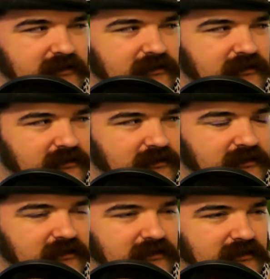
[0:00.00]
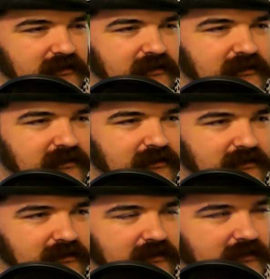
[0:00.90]

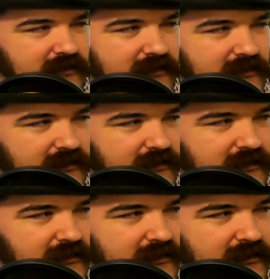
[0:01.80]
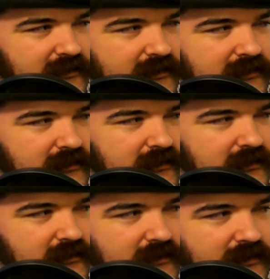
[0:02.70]

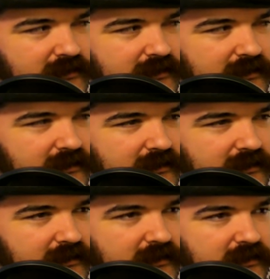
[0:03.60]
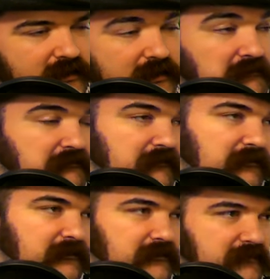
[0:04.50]

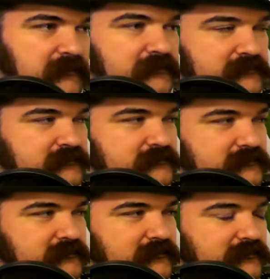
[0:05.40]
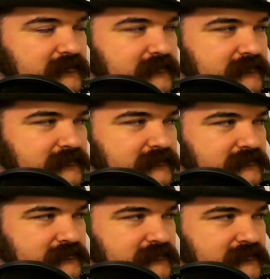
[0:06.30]

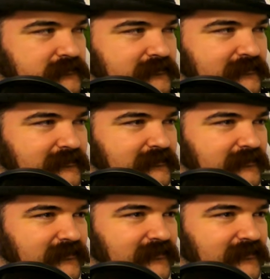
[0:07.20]
(not speaking)